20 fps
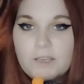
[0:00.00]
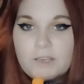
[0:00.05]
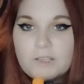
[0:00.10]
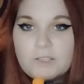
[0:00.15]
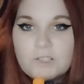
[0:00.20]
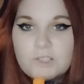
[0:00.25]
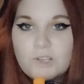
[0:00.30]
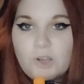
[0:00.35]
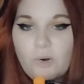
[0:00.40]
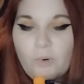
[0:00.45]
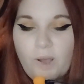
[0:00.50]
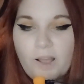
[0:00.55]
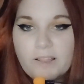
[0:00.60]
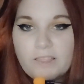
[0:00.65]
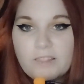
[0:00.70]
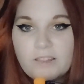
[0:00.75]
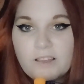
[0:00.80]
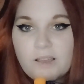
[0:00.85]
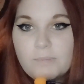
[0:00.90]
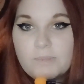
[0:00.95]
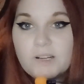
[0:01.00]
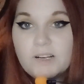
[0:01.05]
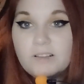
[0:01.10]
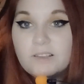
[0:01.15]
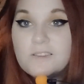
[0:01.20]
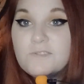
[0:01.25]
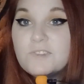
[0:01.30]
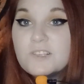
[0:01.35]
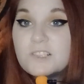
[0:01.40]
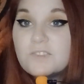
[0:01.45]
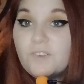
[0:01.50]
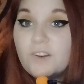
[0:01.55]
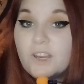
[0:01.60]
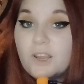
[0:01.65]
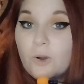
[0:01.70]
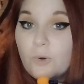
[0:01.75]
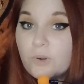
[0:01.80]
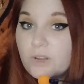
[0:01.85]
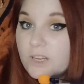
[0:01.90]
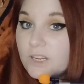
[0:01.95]
So I think I'm going to leave this
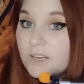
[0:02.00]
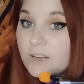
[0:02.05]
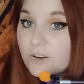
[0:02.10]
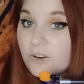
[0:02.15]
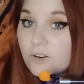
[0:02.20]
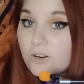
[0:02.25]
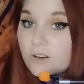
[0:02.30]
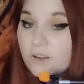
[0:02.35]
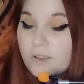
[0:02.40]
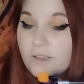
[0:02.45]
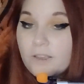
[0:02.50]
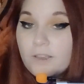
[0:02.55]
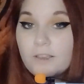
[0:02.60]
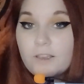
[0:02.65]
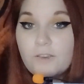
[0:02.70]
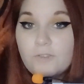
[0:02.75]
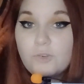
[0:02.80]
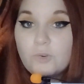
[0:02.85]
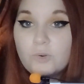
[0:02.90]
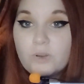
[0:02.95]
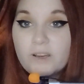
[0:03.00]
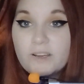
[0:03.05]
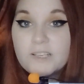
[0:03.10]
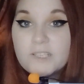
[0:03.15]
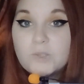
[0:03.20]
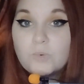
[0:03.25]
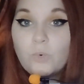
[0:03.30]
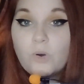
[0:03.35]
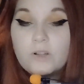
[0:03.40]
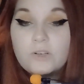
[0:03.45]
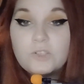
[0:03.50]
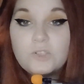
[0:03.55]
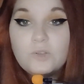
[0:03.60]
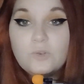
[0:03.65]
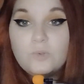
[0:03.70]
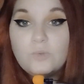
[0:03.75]
video here. If you guys want